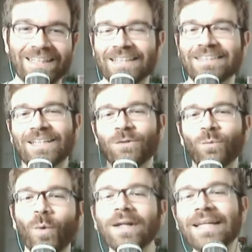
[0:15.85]
Yes,
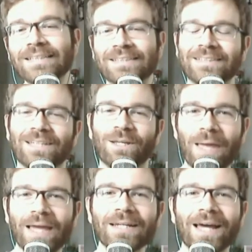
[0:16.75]
in one instance, a
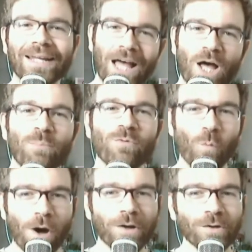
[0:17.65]
man got a cup of
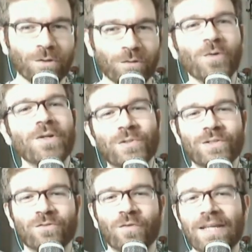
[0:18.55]
water thrown
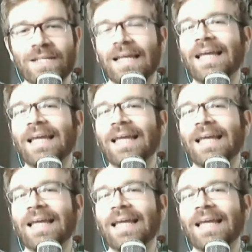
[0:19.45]
into his face.